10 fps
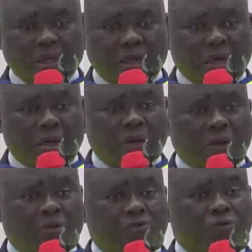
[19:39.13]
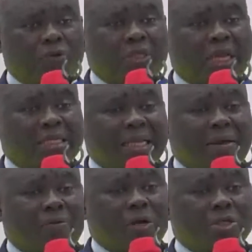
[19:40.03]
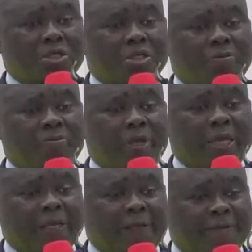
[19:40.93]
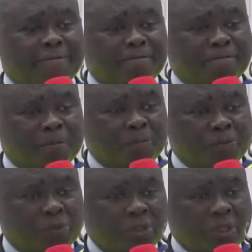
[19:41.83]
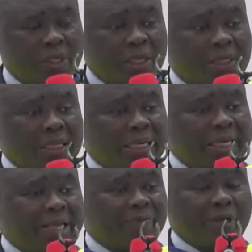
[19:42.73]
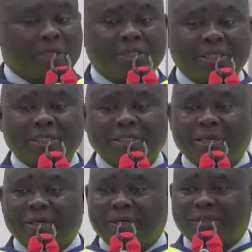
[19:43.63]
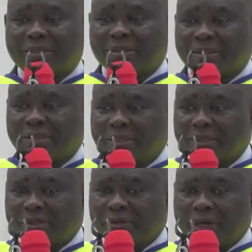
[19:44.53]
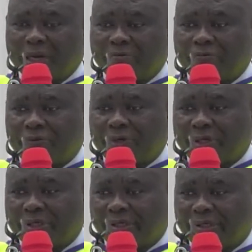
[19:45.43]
All of you that are watching me, in the name of Jesus, you are free.